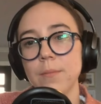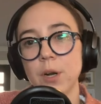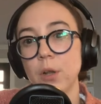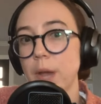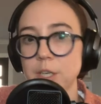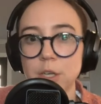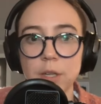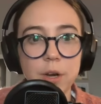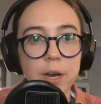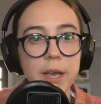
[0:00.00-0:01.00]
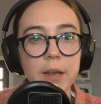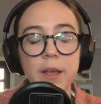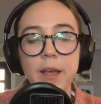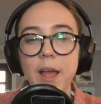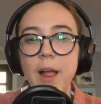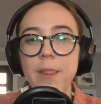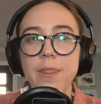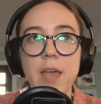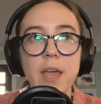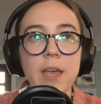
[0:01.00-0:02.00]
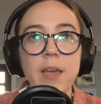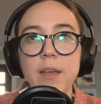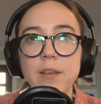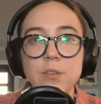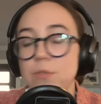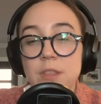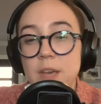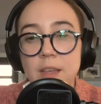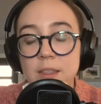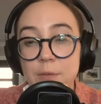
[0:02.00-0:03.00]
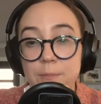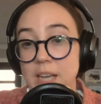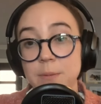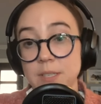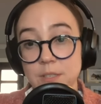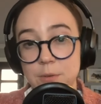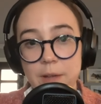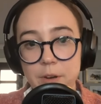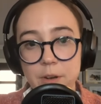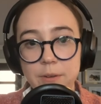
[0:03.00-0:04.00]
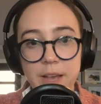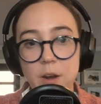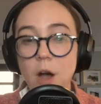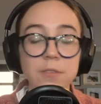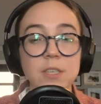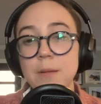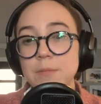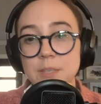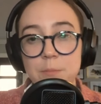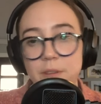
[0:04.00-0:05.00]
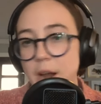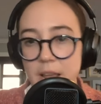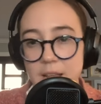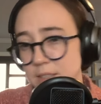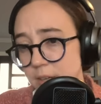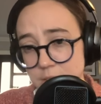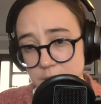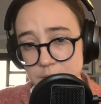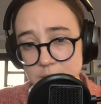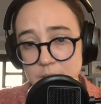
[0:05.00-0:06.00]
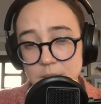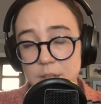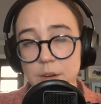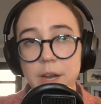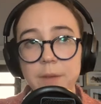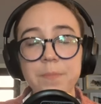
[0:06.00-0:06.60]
their location on the grid. They do the thing that maximizes the revenue. And oftentimes that's providing ancillary services to the grid.